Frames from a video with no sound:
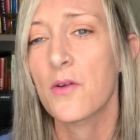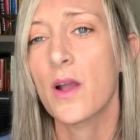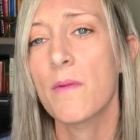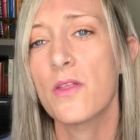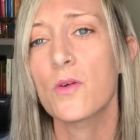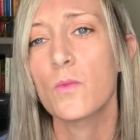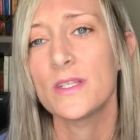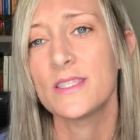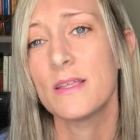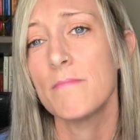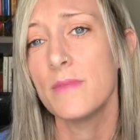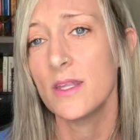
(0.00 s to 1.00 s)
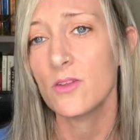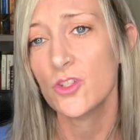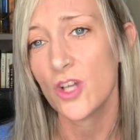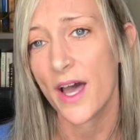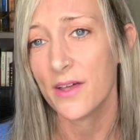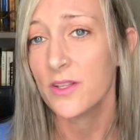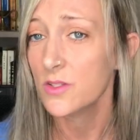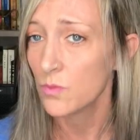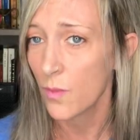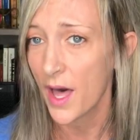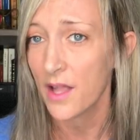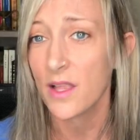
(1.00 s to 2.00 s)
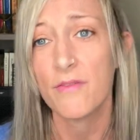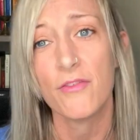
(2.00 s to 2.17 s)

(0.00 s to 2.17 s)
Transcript: grandmother was the middle child as well of